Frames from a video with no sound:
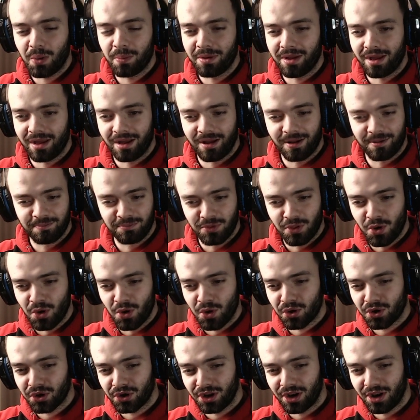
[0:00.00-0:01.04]
better.
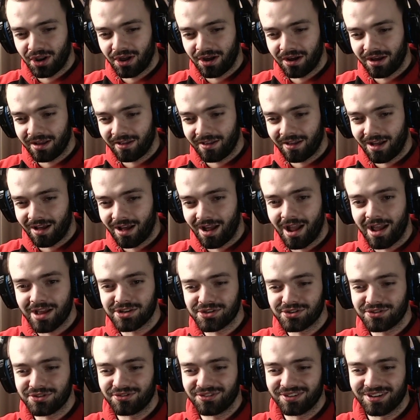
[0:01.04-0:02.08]
Not gonna lie, I
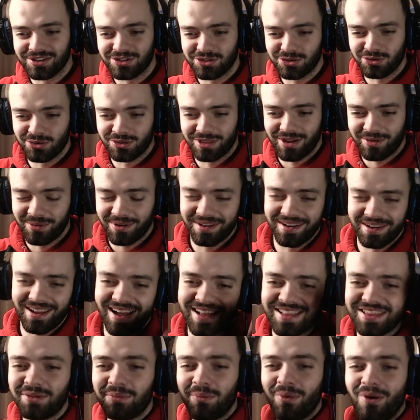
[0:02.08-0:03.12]
actually really enjoyed that one.
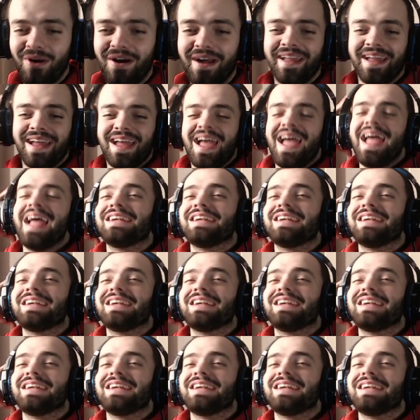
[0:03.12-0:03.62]
I don't know why.